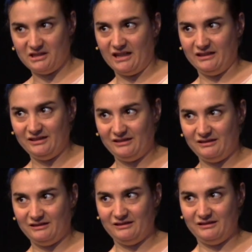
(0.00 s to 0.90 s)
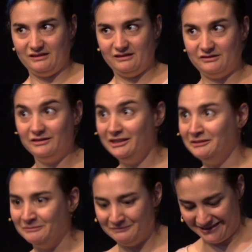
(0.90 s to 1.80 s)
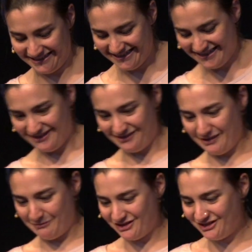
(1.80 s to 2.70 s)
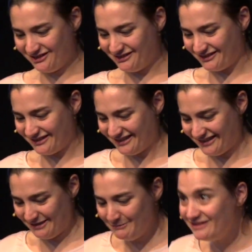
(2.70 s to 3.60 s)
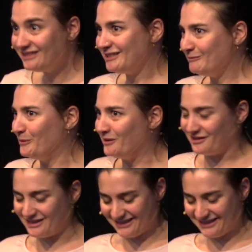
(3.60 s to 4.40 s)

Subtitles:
stream. Oh, that was good. The MediaStream worked,